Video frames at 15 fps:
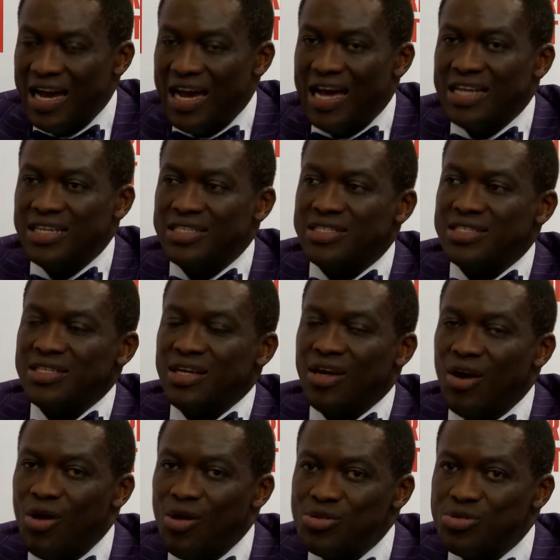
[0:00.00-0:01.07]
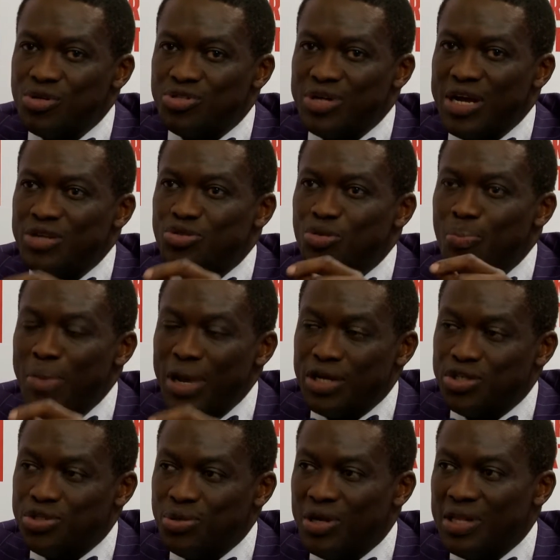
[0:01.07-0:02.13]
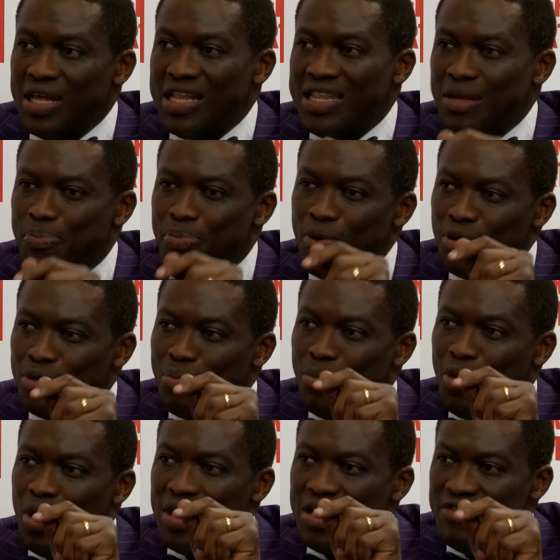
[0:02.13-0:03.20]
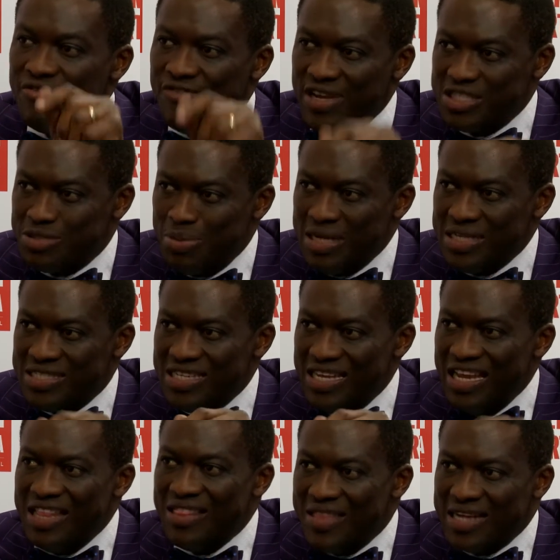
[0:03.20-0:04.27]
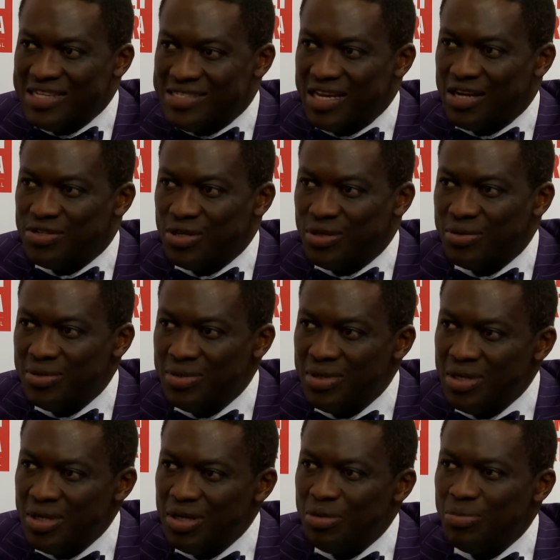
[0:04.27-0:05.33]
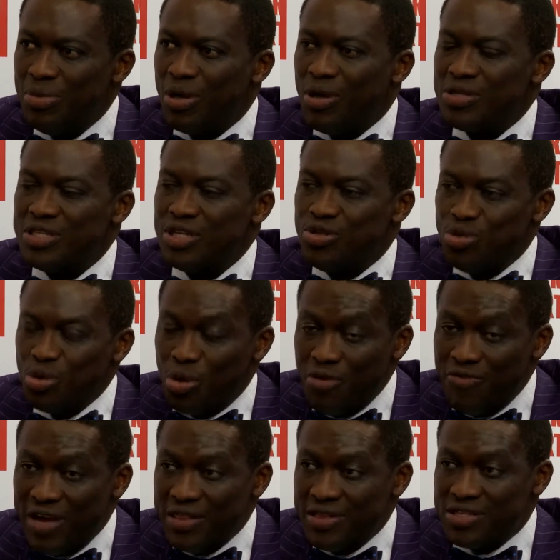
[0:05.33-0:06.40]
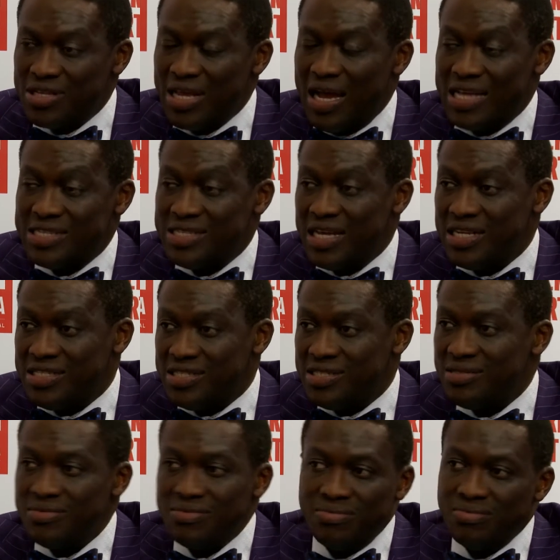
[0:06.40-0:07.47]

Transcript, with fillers: and also trying to make sure that they put more investments in that sector because they took over these assets.